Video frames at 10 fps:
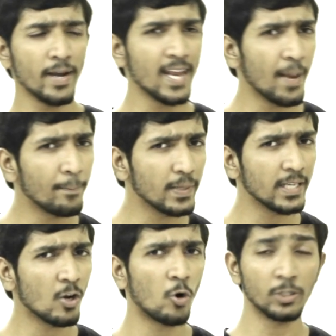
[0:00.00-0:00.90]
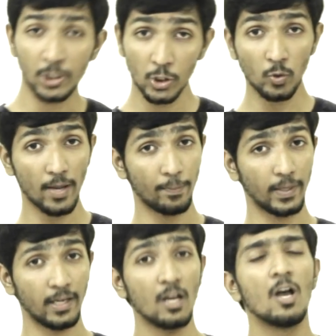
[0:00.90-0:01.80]
MB or 2
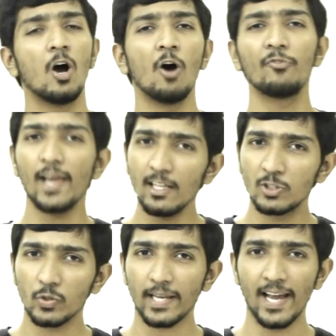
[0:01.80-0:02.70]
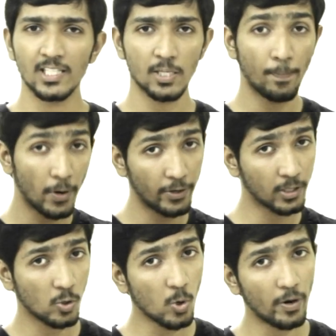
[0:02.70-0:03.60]
MB of L2 cache per
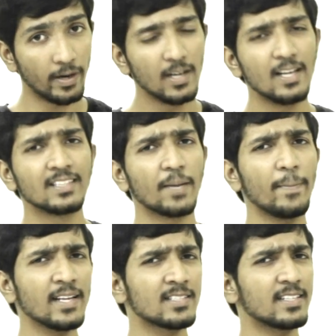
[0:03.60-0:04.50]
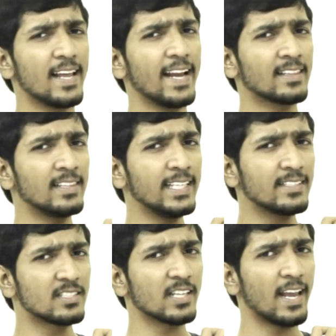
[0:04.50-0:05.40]
core. That makes it at
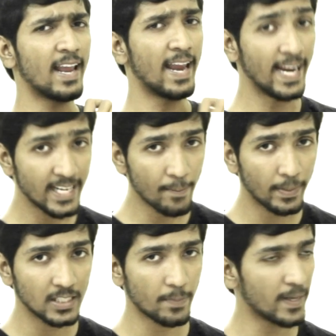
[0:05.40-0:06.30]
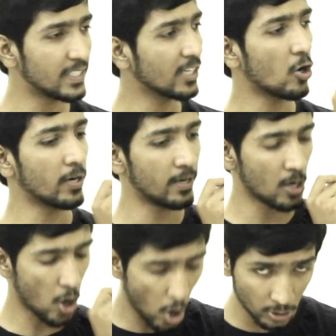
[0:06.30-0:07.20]
least 8 MB depending on an
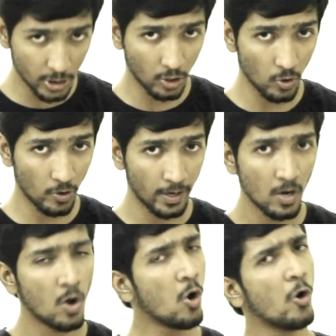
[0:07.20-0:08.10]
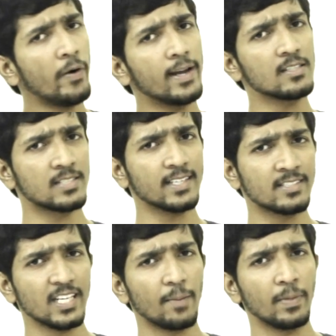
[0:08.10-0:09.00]
octa-core, or a
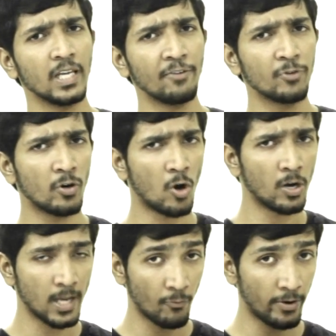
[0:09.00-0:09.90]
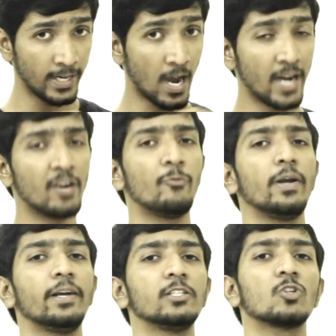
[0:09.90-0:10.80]
16 MB if you're on a very higher
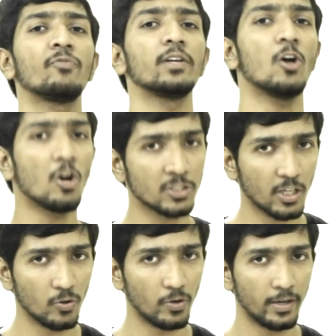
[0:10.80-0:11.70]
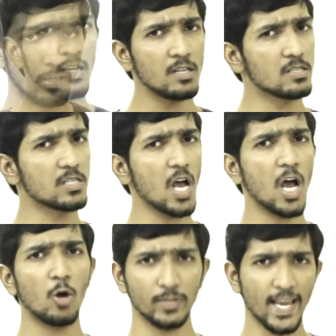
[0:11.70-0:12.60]
variant of an octa-core.
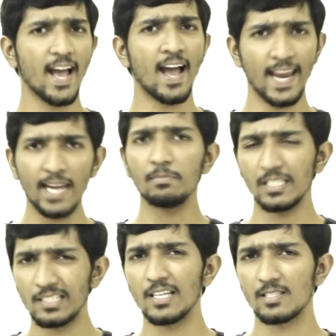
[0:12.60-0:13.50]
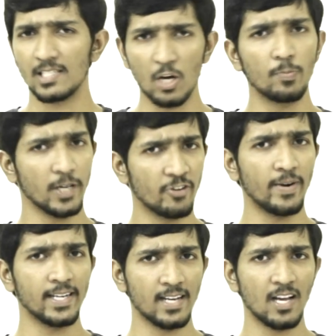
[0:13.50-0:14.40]
So yeah, AMD does sound better
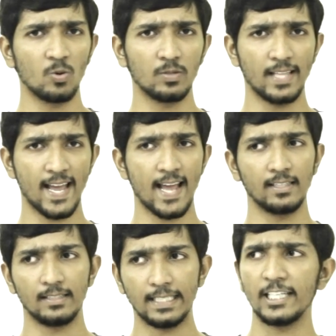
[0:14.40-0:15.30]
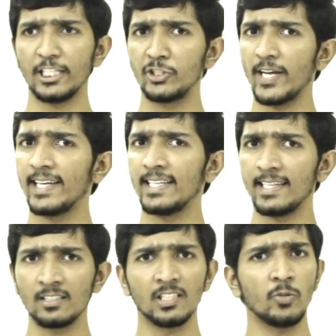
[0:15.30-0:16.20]
right now than the shiny
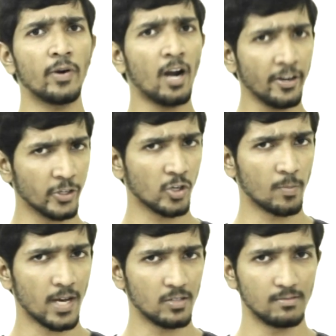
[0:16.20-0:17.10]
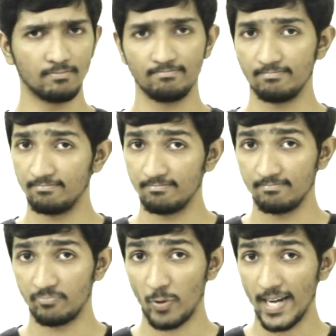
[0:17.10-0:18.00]
Intel you were arguing about,
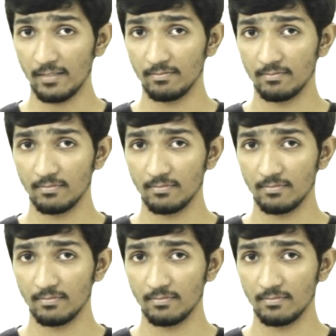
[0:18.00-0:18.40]
right?